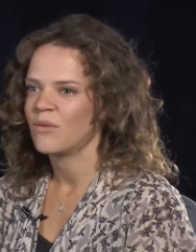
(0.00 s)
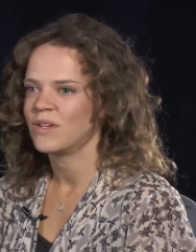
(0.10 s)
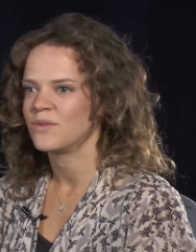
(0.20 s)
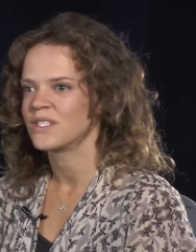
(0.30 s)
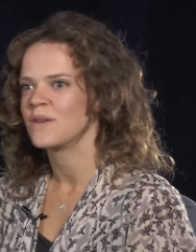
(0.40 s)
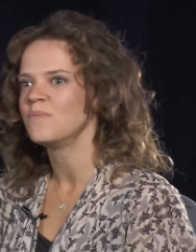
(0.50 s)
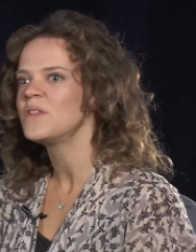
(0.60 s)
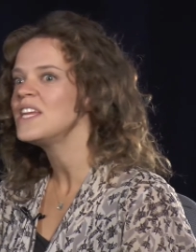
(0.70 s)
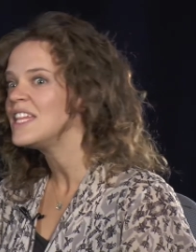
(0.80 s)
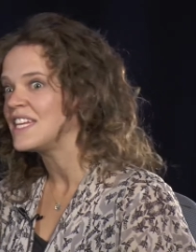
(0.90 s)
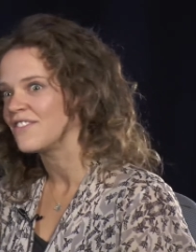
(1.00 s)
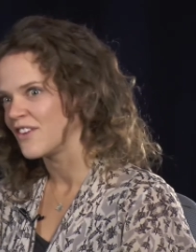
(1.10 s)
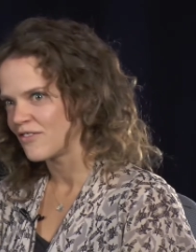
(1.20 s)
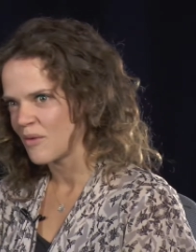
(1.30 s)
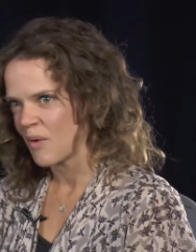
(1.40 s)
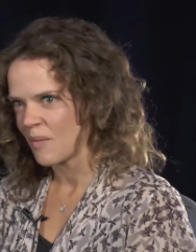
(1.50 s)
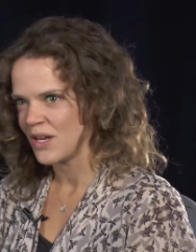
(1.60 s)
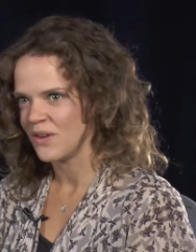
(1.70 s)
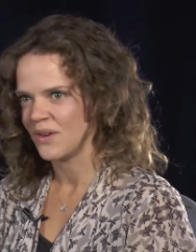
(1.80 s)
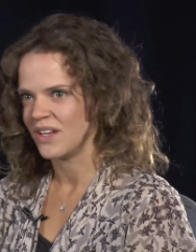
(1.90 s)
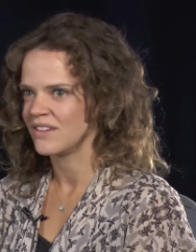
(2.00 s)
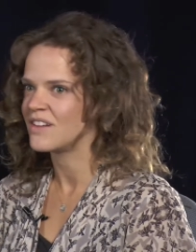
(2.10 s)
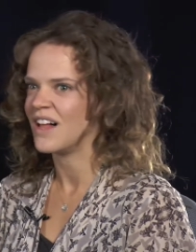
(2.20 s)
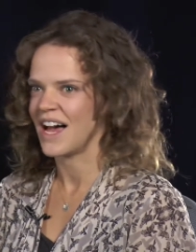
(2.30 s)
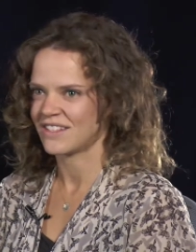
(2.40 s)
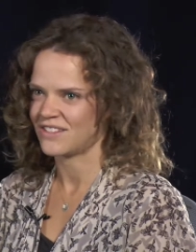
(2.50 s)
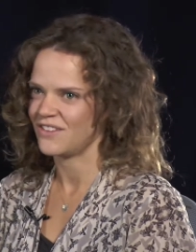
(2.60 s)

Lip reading: which was completely different from what we do in class,